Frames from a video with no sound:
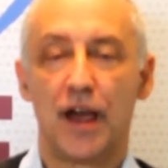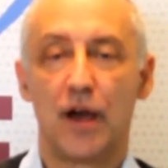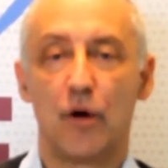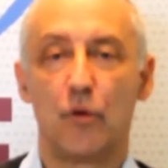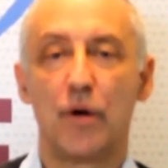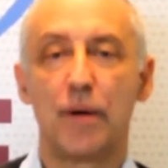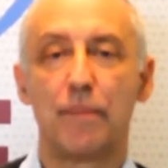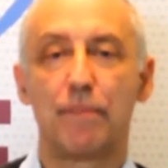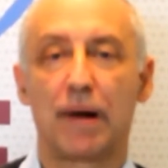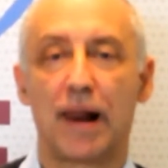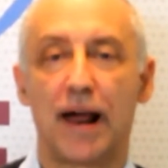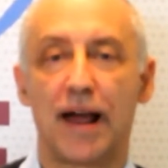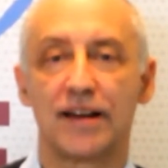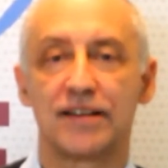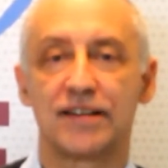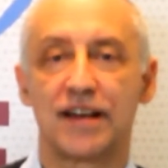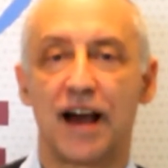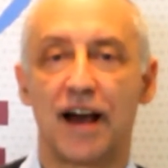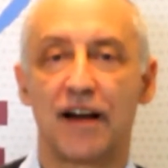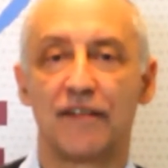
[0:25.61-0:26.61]
and we
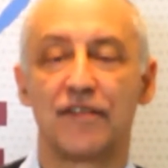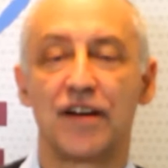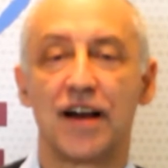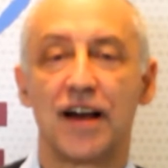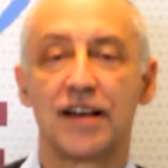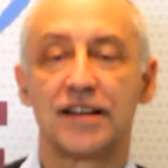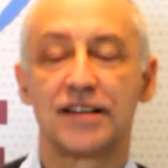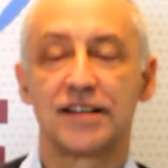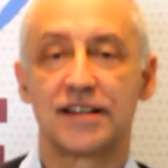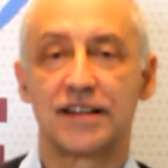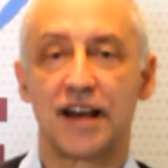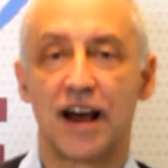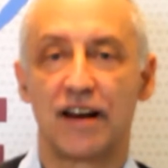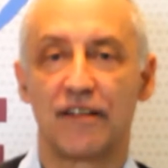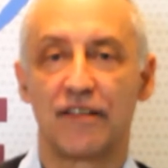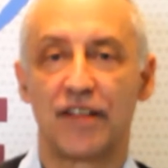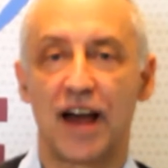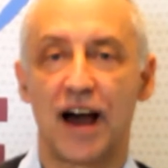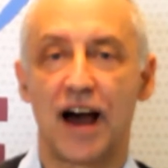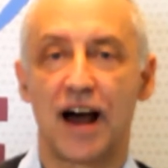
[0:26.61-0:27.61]
plan to have
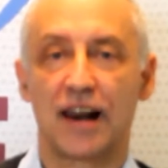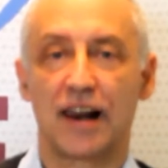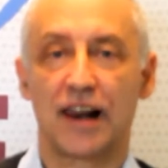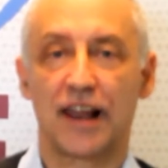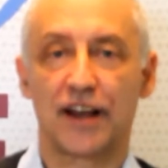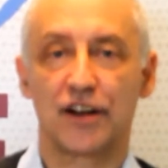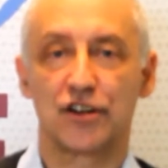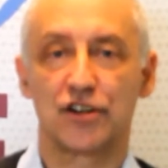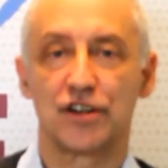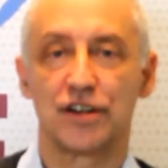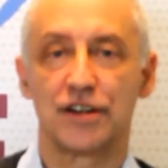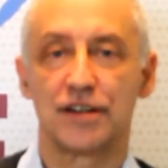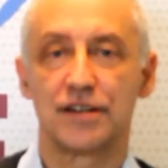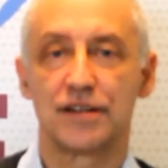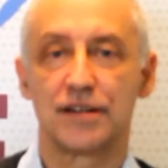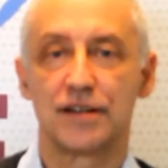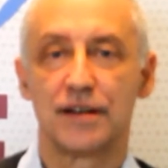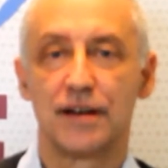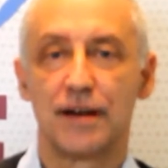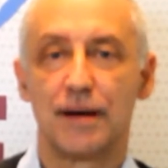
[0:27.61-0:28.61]
state-of-the-art
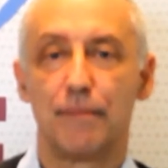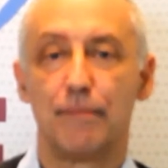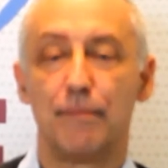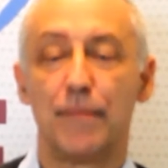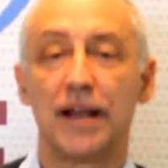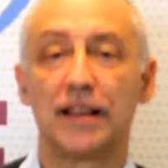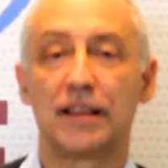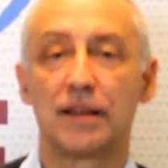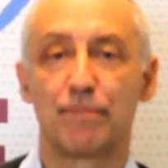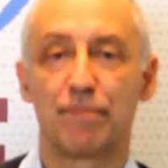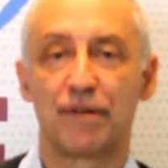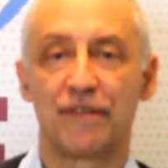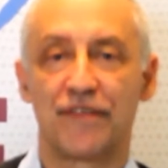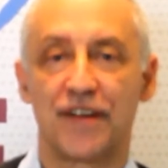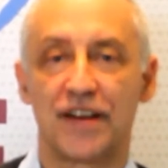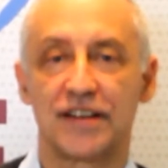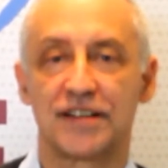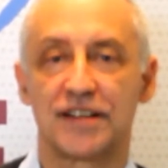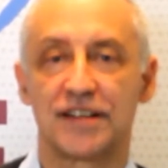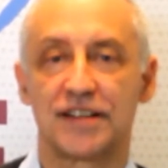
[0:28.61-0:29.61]
lectures, meet the
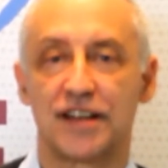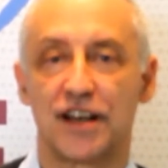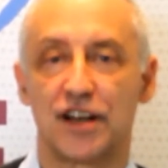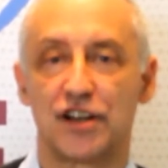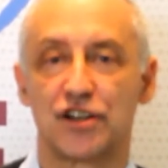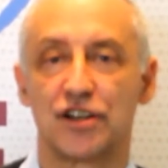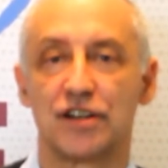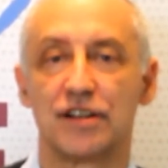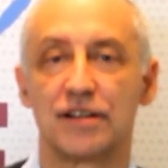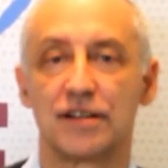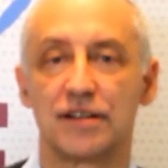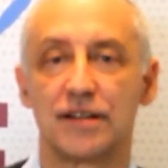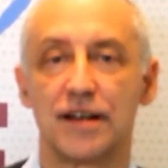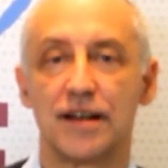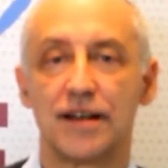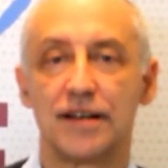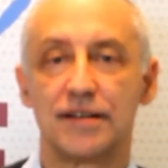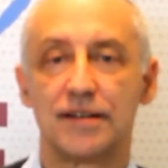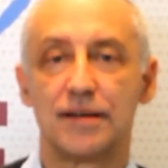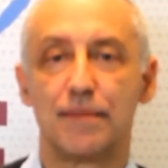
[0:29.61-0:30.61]
professor sessions,
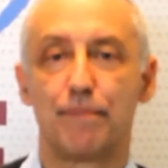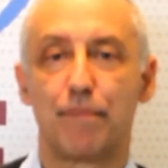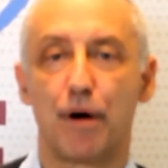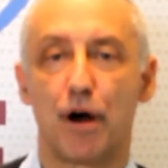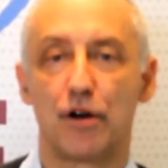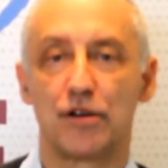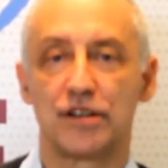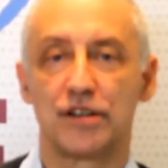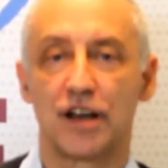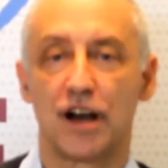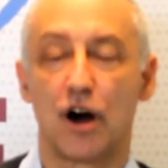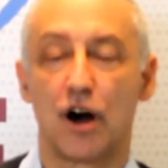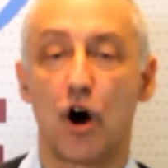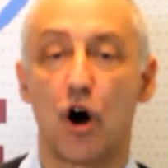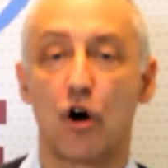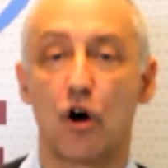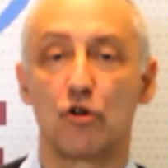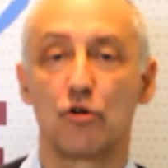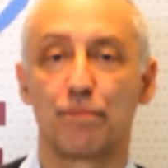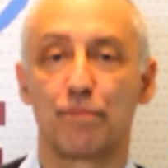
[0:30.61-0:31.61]
symposia,
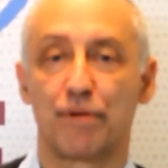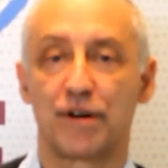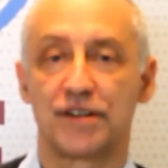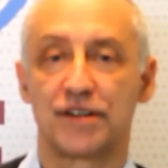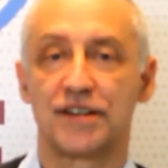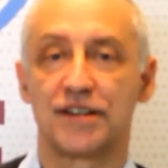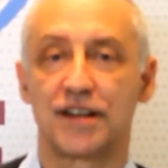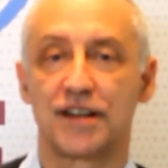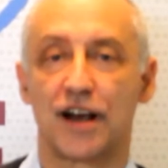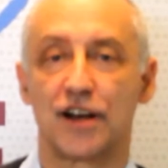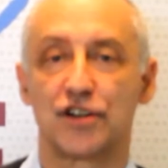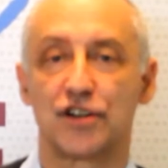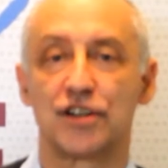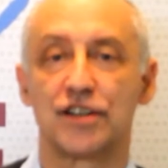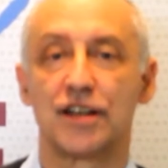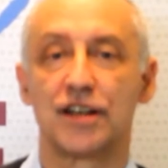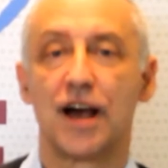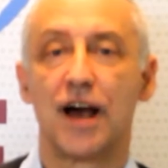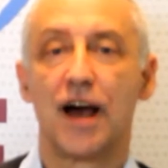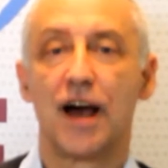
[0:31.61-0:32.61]
oral
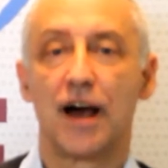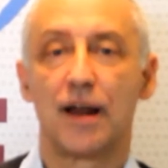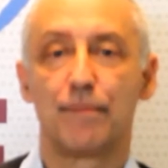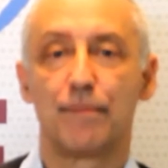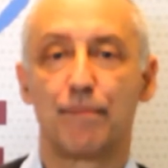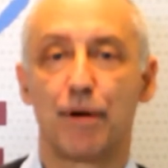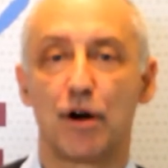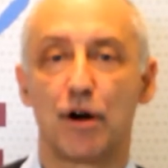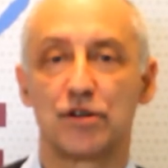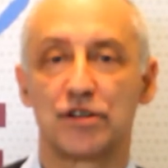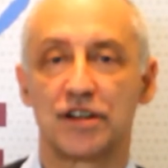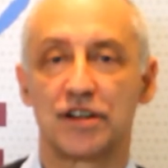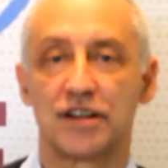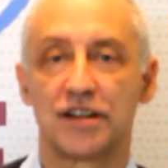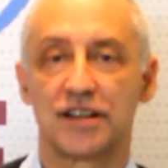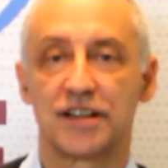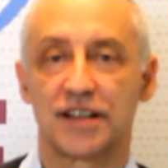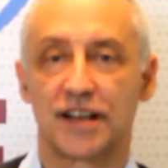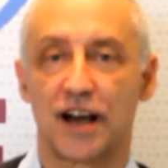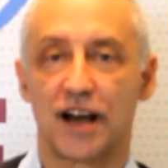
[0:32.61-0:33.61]
presentations, and poster
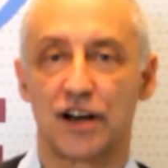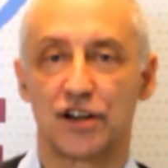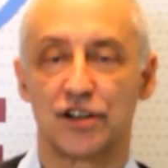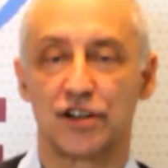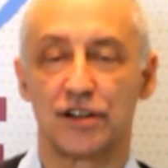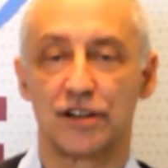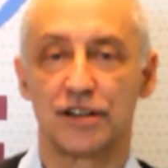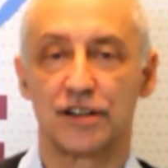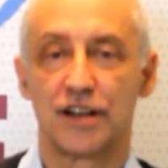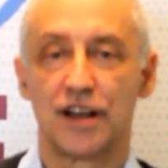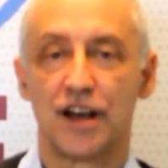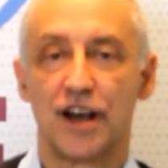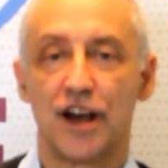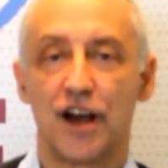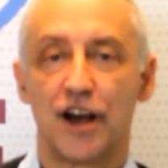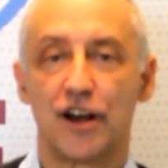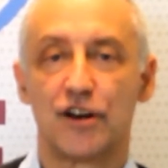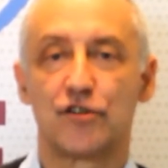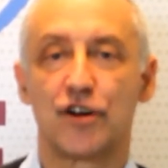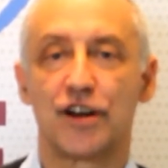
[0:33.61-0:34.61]
discussions
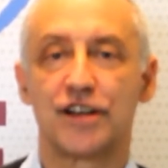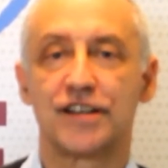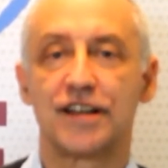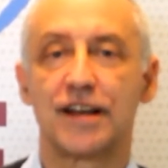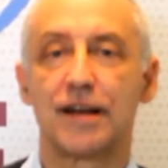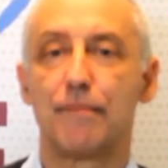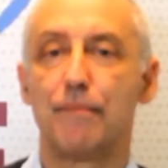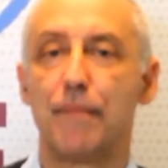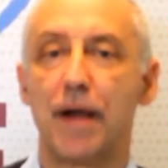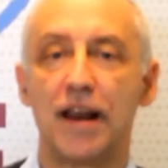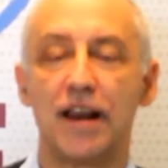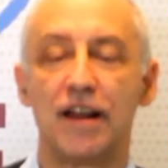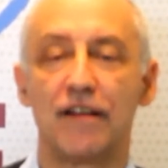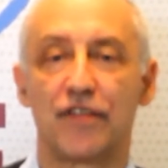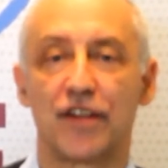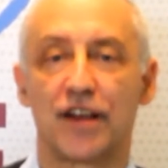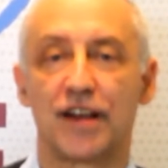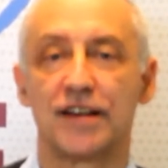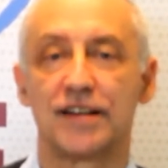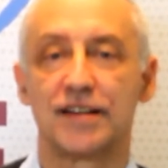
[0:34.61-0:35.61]
addressing many
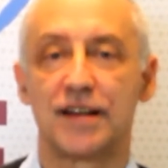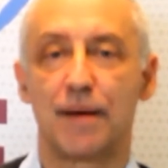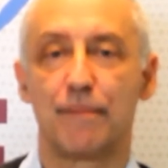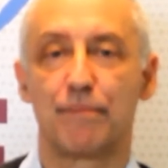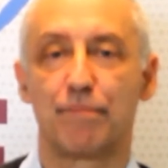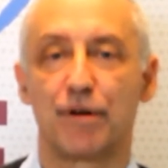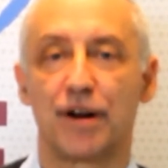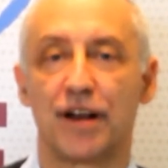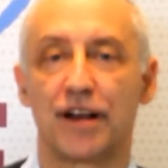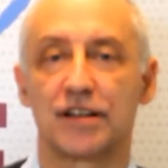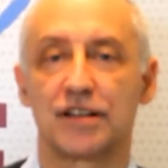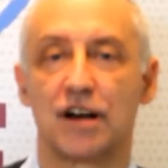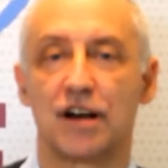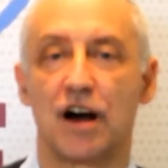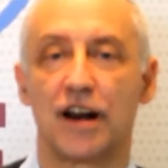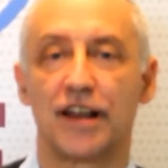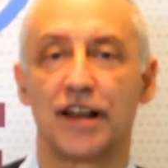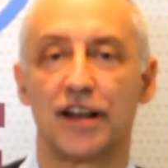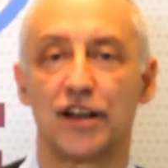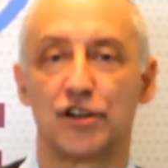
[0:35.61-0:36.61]
of the contemporary
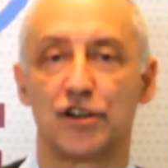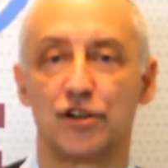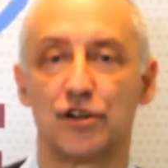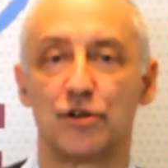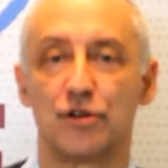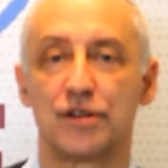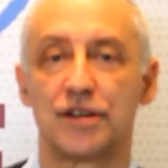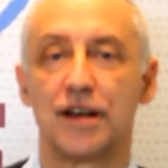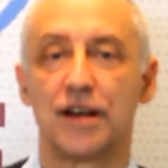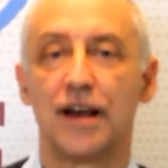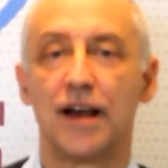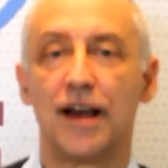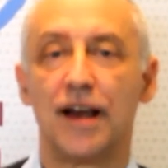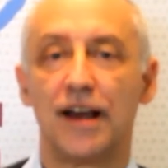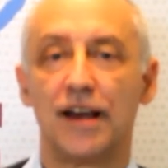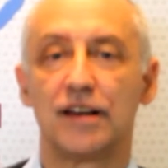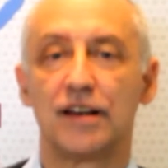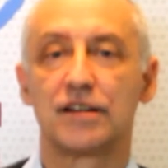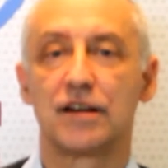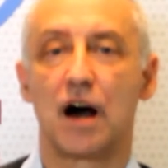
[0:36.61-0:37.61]
exciting issues
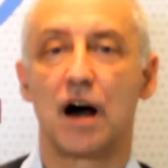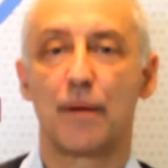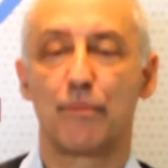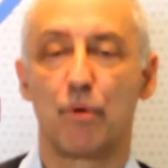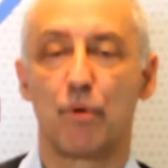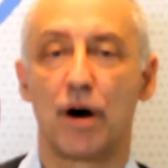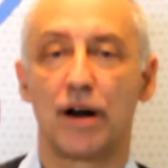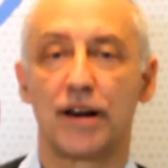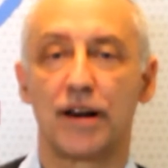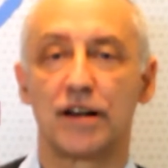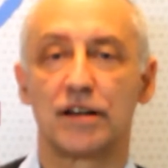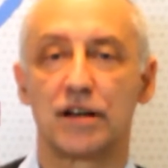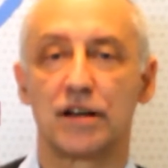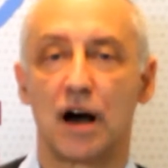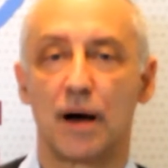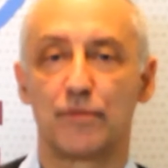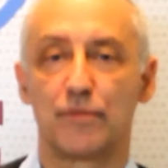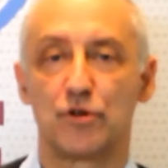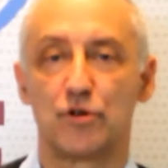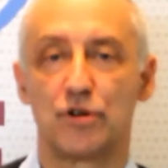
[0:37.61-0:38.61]
in type 1 and
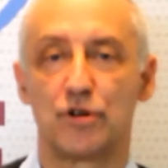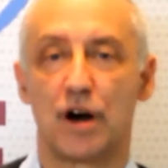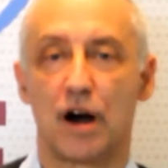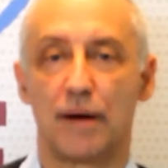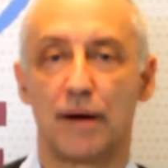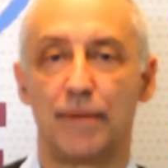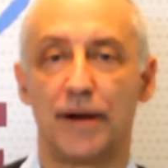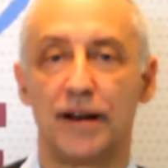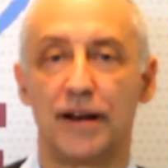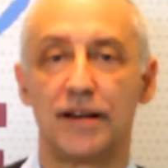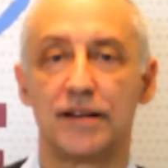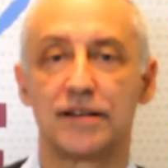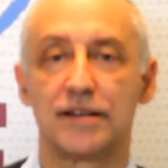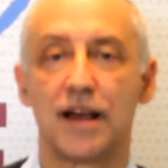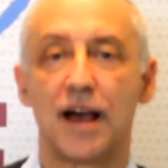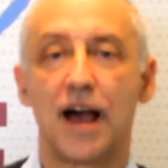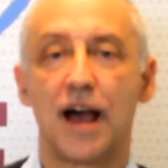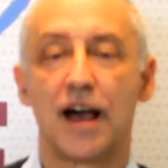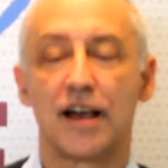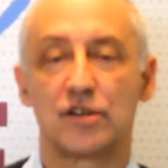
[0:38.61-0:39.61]
type 2 diabetes,
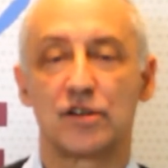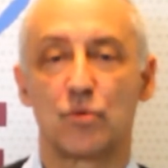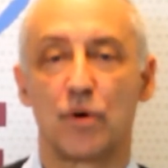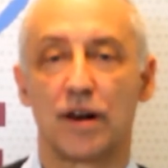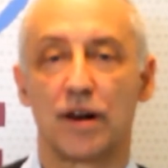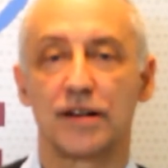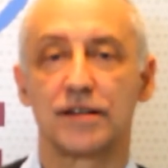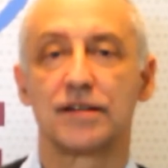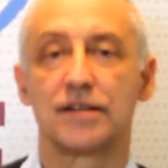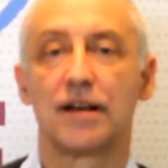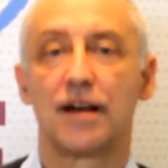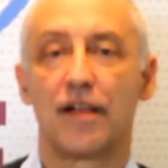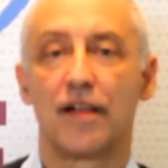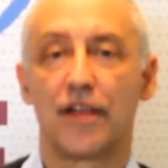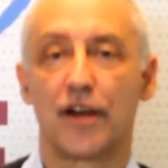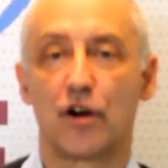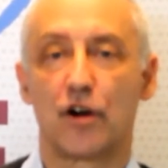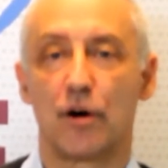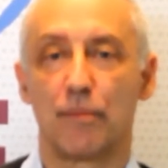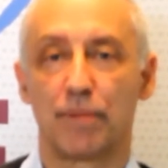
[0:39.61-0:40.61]
as well as
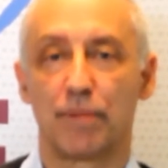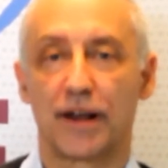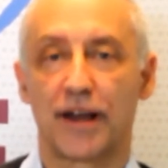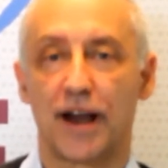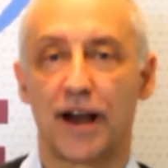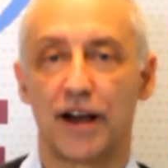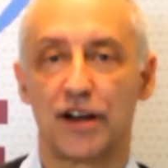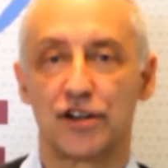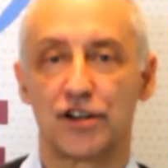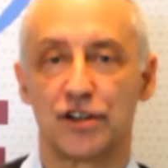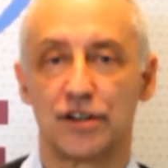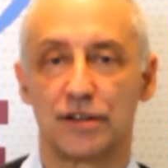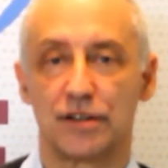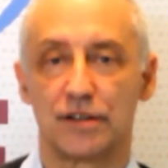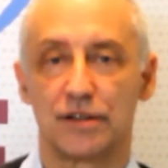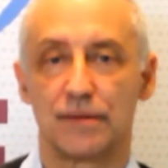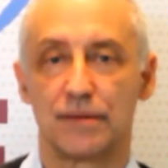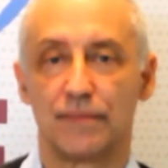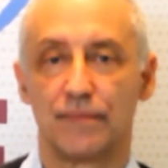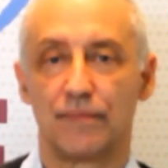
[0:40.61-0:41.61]
their
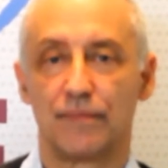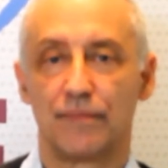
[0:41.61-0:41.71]
complications.